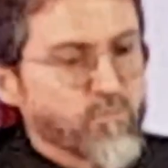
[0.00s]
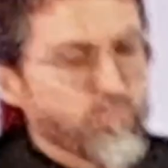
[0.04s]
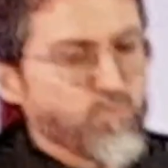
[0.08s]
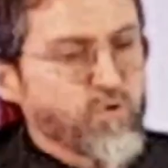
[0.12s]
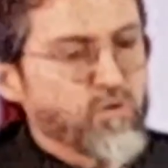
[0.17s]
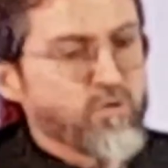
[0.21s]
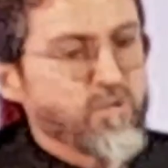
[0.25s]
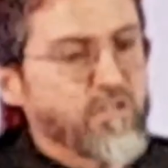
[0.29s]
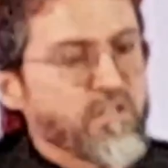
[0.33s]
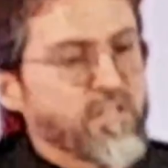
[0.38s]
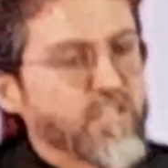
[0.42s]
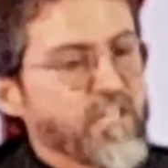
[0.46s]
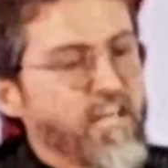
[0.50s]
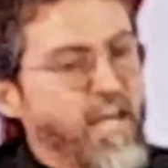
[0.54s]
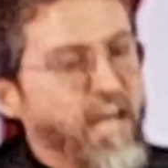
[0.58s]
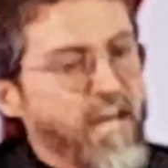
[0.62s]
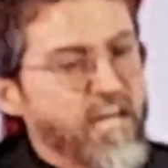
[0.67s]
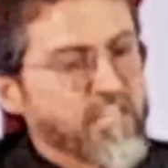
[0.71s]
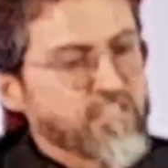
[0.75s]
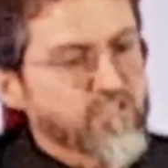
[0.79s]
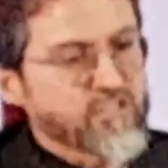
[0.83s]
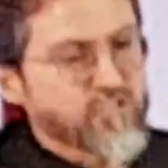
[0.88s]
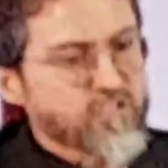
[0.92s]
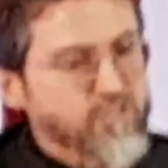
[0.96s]
community
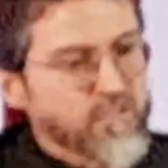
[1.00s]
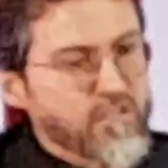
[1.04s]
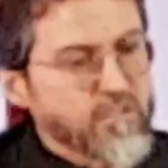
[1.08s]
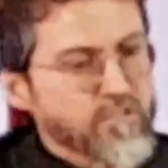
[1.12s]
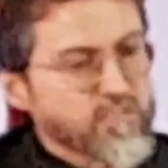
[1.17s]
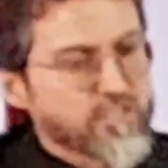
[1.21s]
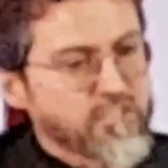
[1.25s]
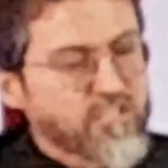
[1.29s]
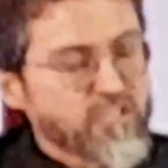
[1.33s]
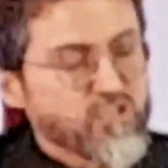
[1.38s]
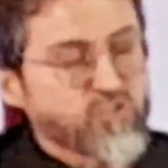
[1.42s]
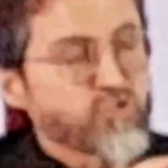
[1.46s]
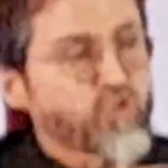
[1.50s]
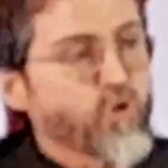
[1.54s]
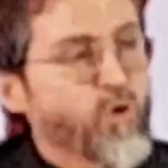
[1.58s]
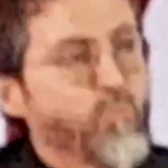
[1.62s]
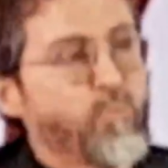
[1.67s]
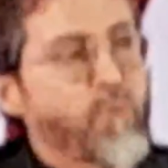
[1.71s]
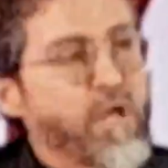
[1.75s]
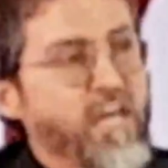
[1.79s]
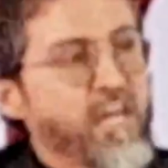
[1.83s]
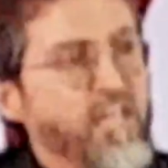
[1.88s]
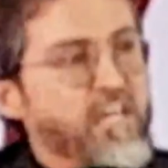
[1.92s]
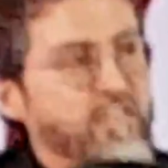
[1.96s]
has
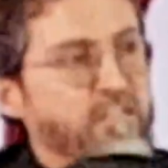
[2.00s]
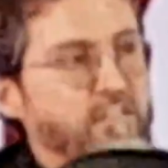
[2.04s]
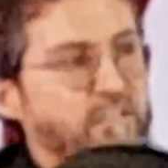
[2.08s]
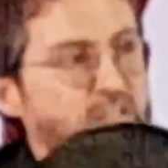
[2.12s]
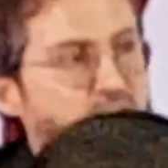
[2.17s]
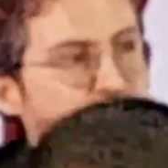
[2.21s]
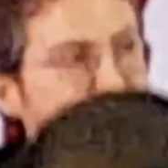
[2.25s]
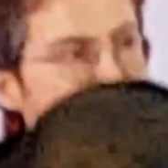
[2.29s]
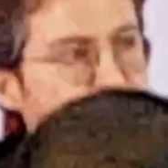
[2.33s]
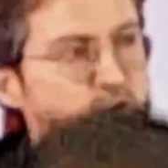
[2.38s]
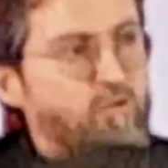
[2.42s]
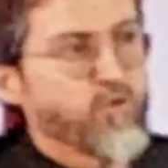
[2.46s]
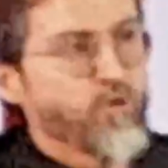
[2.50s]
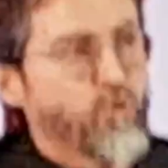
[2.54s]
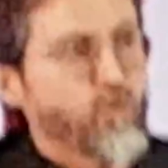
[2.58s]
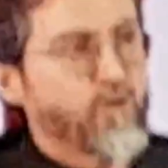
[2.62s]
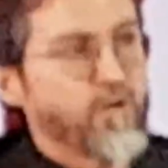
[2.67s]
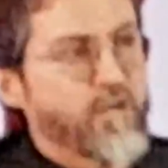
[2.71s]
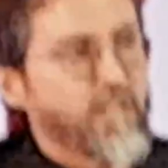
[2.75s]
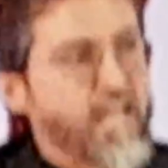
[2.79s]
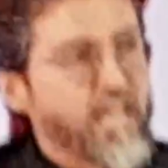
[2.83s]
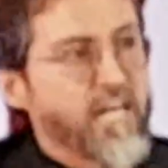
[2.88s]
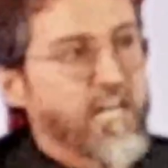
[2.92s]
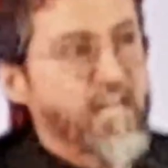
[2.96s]
disobeyed their
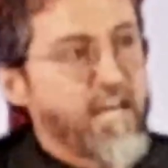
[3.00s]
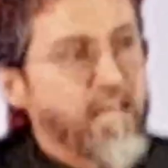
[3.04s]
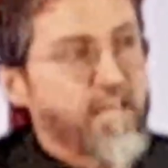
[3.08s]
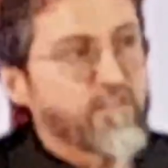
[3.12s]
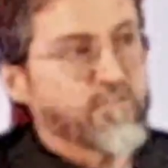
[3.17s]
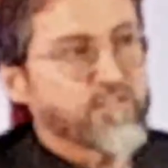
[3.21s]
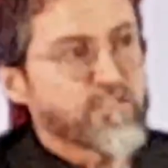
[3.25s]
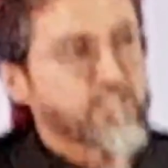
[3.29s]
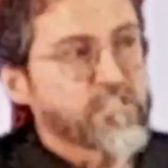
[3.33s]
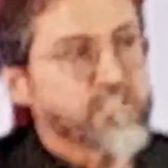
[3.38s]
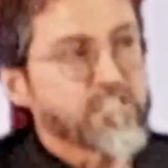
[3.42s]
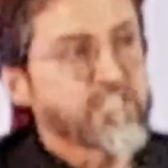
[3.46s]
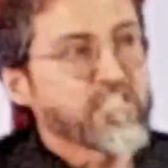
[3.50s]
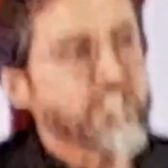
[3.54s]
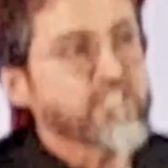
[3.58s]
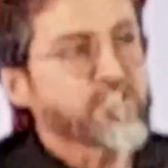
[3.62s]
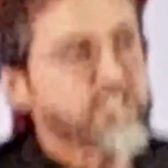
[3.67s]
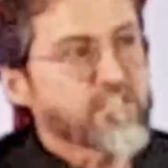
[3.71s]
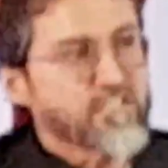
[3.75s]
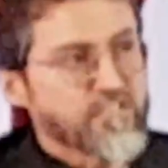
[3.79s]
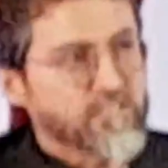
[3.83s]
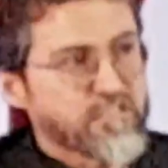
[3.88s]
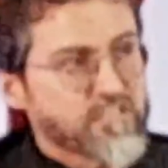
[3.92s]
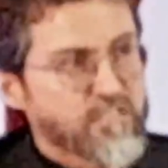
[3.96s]
Lord and has
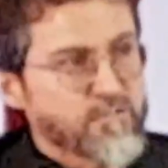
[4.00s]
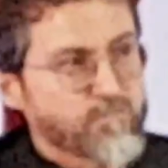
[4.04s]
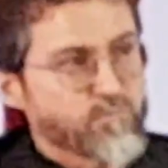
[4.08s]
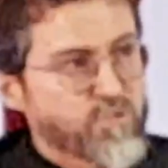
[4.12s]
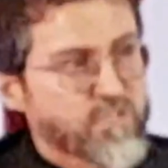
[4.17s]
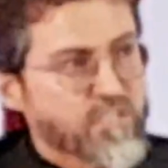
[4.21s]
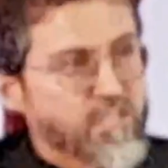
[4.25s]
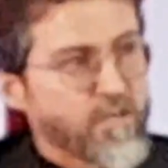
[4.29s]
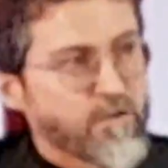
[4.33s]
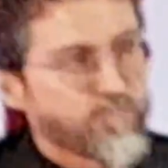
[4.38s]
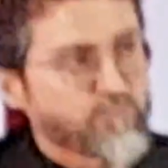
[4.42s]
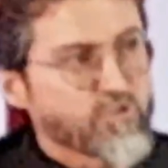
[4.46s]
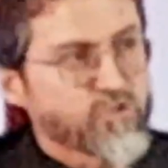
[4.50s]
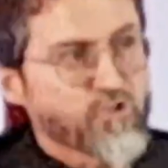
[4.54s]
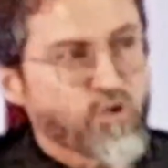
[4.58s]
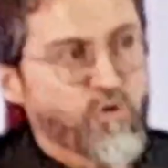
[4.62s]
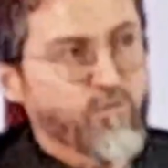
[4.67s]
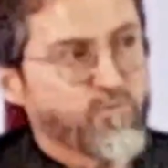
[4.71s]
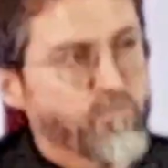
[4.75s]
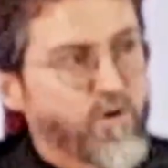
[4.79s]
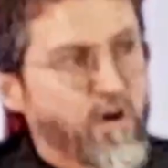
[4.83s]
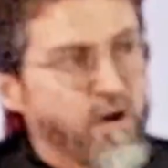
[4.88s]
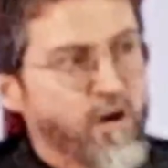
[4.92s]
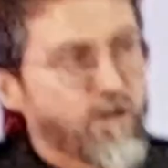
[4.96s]
distanced themselves so
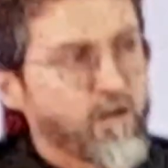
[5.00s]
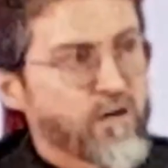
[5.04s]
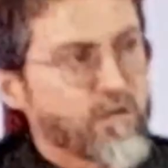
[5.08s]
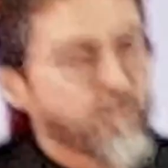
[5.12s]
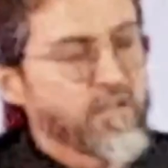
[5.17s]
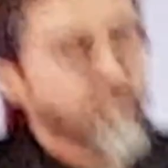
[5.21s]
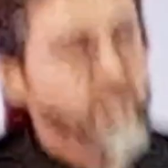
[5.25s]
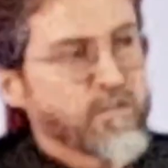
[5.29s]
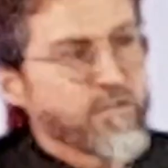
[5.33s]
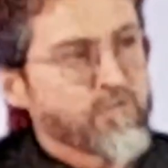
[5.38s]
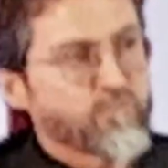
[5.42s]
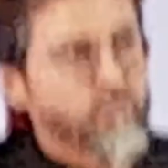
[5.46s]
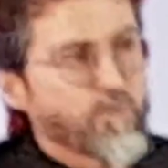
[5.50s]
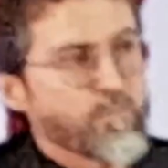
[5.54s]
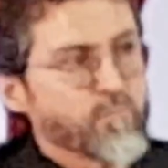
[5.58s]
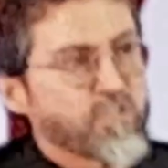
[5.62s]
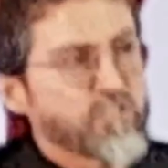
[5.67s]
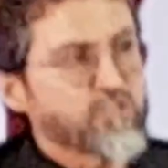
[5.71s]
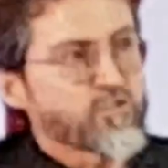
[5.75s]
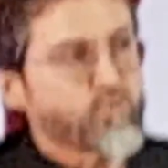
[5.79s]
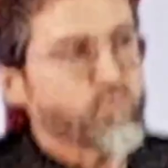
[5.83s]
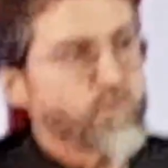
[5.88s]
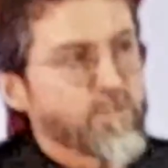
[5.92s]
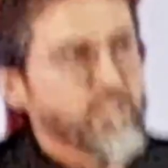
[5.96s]
far from
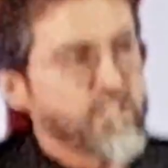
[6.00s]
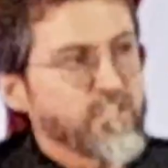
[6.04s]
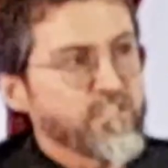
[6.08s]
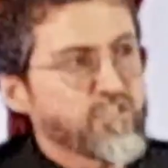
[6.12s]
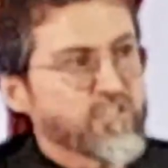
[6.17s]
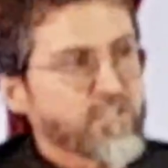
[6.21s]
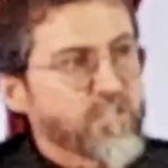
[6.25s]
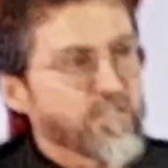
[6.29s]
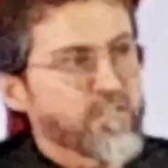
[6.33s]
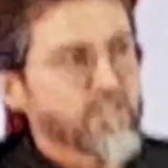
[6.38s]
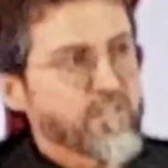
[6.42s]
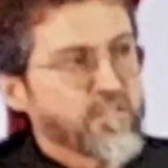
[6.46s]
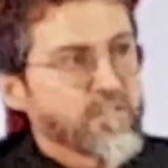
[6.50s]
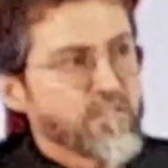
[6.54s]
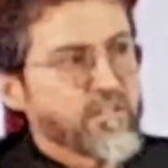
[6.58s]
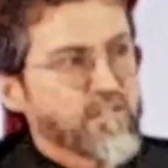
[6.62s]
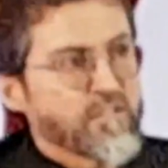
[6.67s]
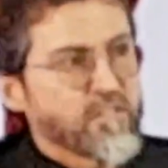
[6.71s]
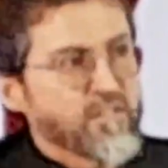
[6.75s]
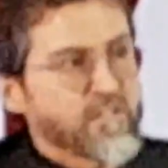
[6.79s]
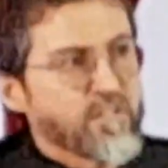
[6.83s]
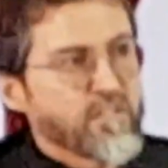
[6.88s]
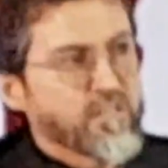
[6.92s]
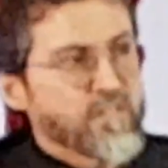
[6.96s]
this religion.
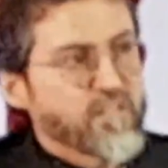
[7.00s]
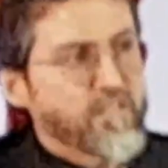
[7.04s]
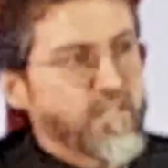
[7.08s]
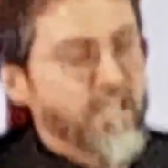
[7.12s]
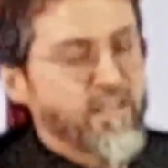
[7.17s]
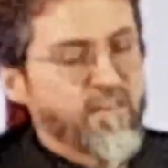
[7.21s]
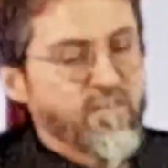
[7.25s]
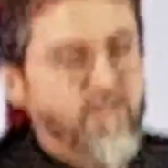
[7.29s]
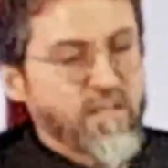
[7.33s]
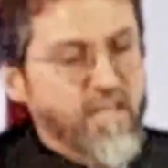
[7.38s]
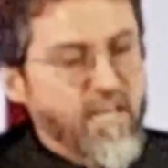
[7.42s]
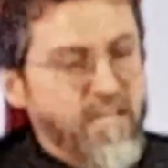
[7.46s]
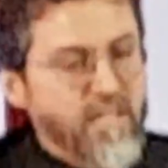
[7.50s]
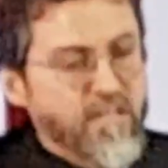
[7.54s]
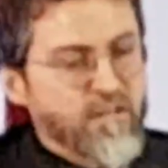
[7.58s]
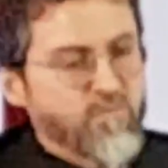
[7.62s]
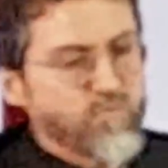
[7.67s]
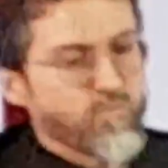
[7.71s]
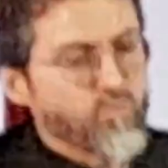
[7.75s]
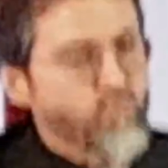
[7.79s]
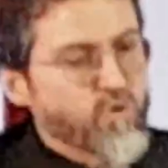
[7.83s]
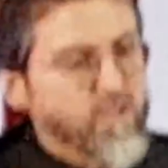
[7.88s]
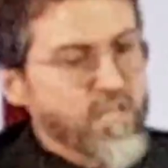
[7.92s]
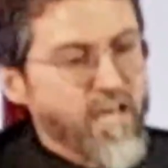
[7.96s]

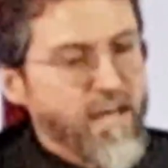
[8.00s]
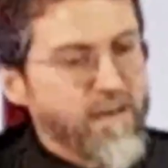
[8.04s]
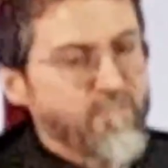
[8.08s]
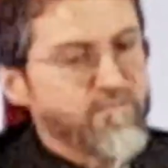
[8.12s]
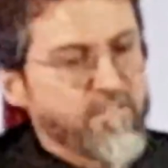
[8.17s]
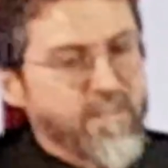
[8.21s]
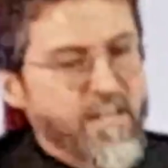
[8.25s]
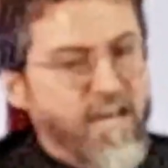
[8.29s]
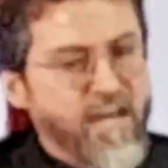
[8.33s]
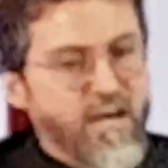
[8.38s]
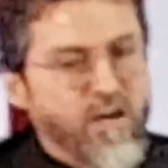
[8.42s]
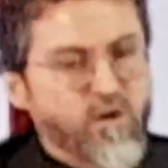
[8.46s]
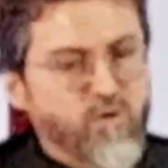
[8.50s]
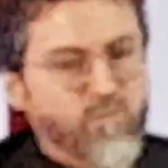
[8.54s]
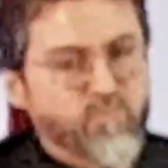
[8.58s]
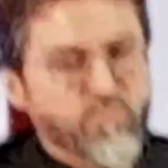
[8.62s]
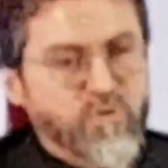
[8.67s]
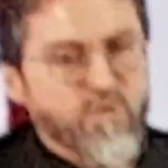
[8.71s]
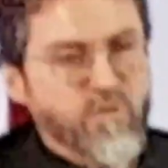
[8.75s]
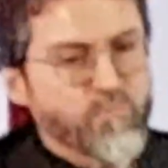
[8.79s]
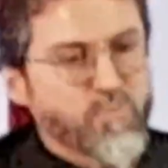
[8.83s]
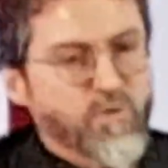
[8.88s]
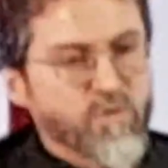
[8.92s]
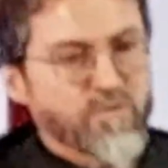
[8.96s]
And we have now
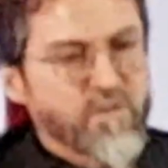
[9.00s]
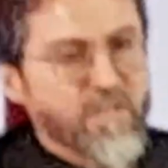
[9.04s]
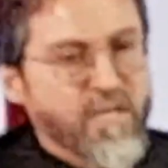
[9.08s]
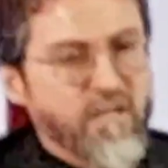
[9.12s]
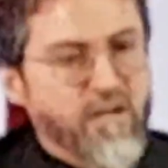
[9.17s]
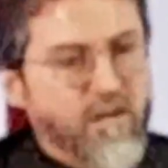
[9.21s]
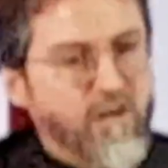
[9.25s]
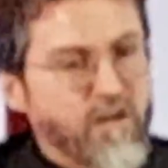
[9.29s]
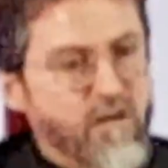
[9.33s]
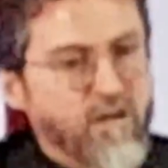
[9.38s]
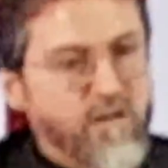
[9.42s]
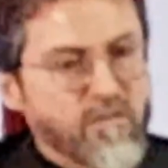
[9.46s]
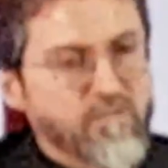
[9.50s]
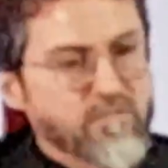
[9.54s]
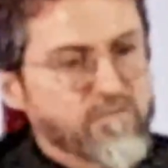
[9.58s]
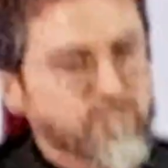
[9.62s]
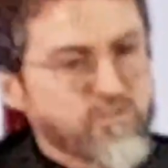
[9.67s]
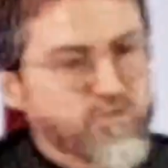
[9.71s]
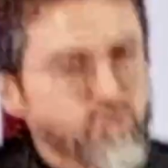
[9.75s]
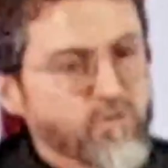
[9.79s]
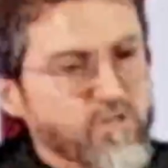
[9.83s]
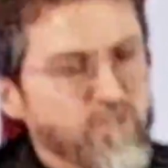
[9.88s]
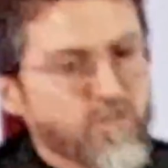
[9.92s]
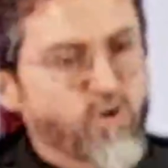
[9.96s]
people that are
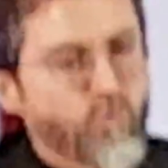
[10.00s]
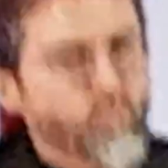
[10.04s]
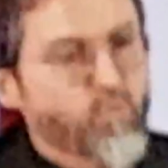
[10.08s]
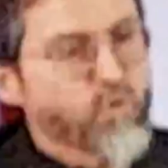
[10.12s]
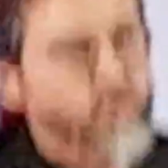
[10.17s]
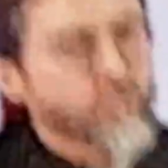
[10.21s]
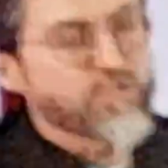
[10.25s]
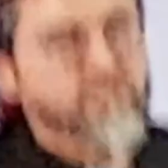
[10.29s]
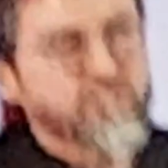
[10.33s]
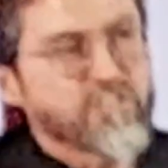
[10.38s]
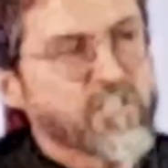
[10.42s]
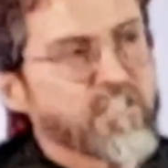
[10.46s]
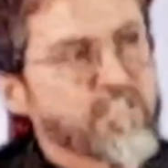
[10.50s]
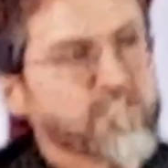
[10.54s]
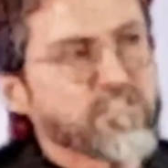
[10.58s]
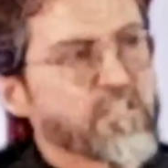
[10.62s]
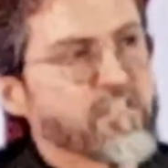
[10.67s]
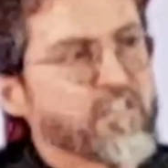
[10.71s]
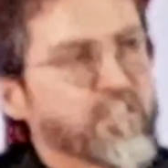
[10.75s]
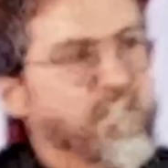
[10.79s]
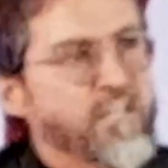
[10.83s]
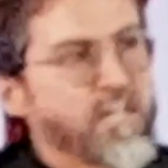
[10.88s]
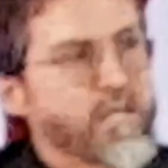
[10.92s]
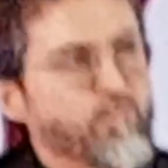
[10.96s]
doing the worst things
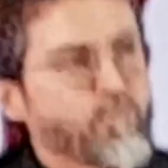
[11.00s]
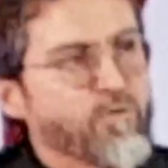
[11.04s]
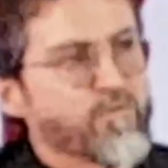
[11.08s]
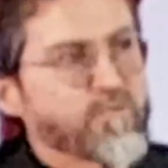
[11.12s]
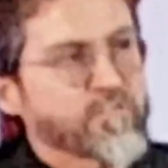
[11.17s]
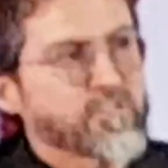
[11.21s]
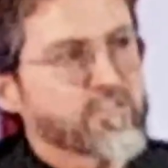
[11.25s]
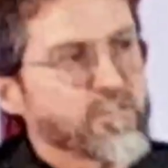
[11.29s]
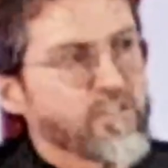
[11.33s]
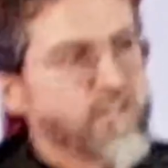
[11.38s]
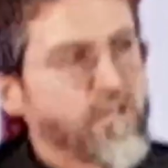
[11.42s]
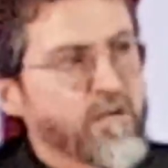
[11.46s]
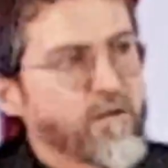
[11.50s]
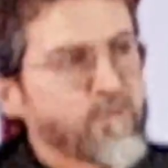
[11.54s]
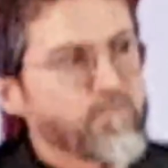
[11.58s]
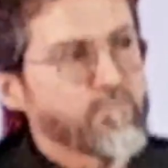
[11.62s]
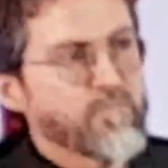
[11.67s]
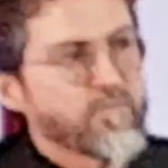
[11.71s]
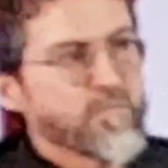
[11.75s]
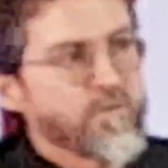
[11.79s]
in the name of Islam.